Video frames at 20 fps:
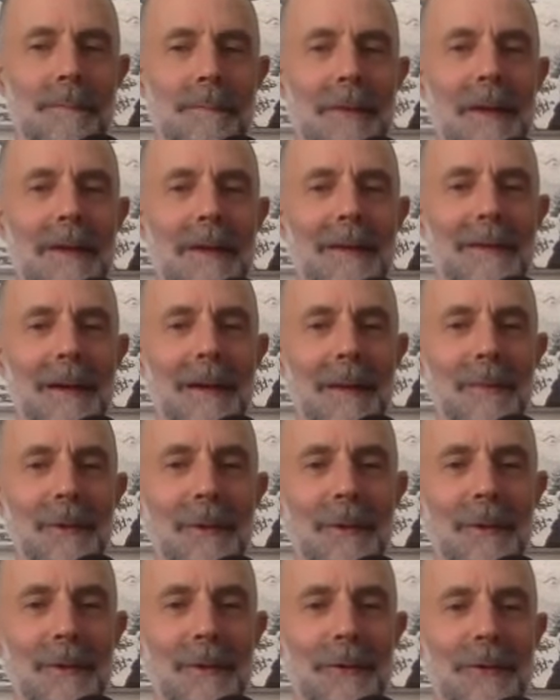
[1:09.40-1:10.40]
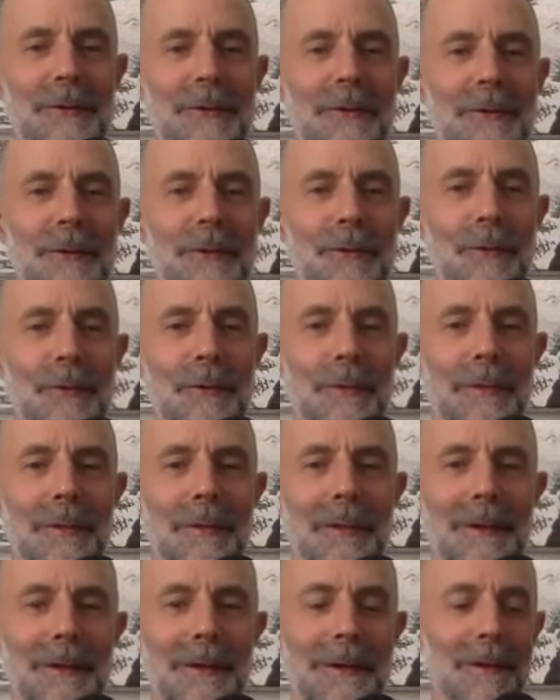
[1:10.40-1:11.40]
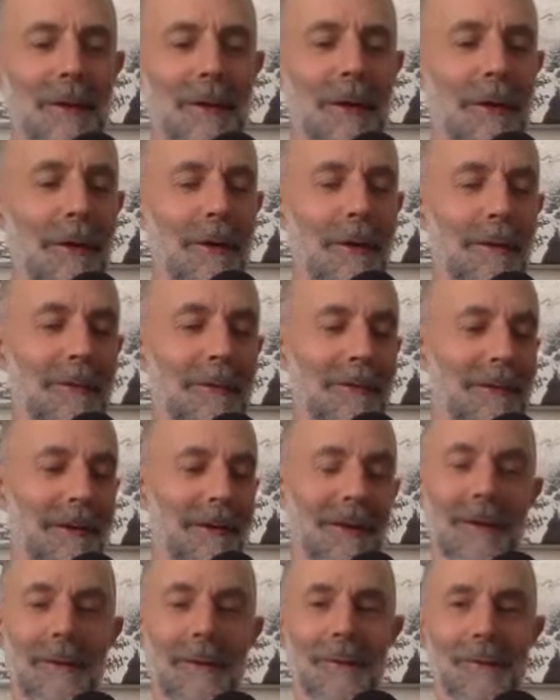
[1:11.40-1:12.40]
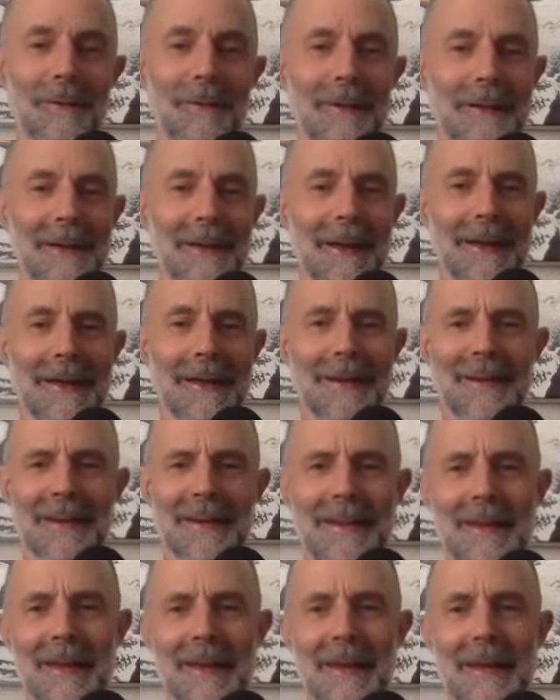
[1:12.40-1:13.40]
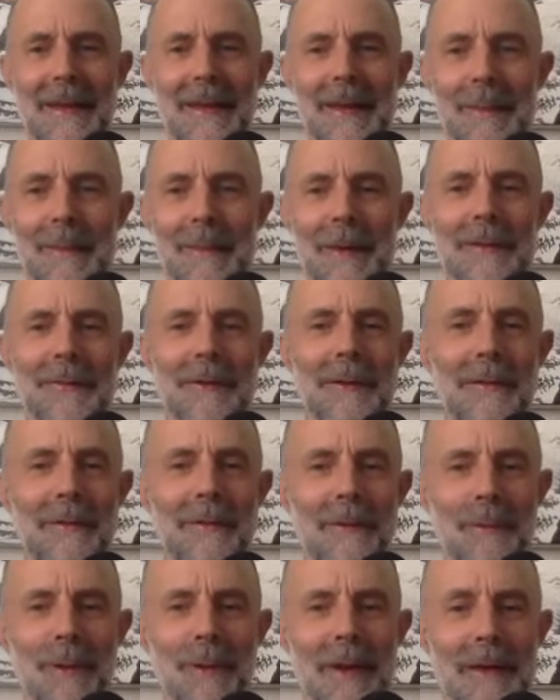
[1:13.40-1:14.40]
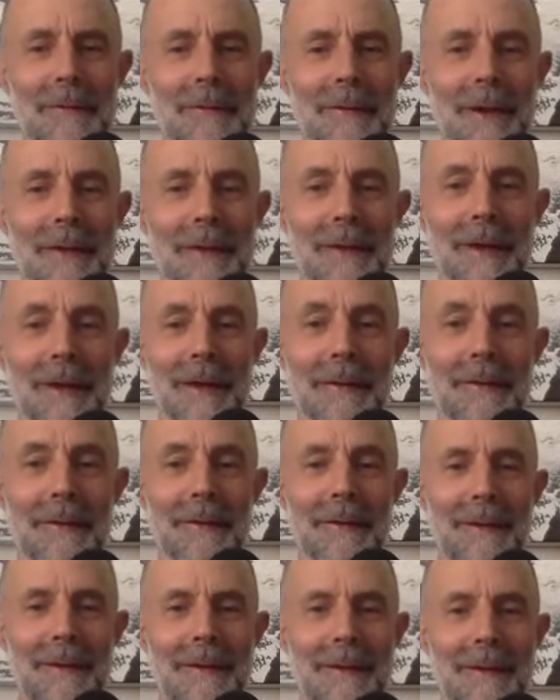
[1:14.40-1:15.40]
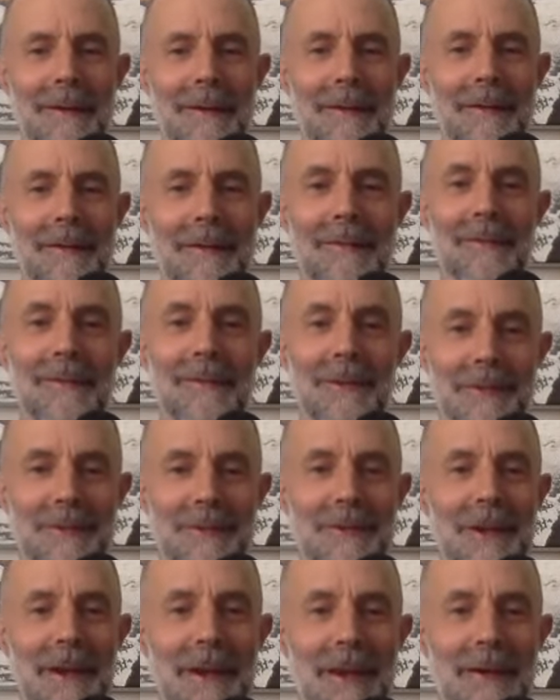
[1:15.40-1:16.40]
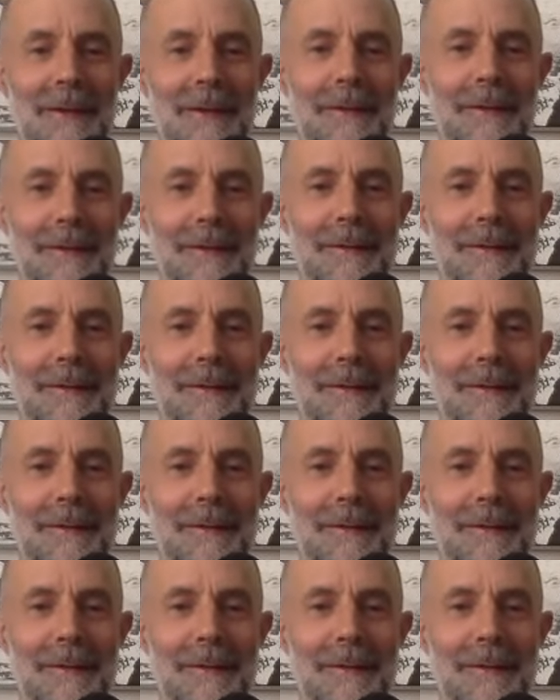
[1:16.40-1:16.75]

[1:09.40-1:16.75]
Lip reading: anytime you're not sure that it occurs to you, like, hey, am I sort of aware right now? Just check.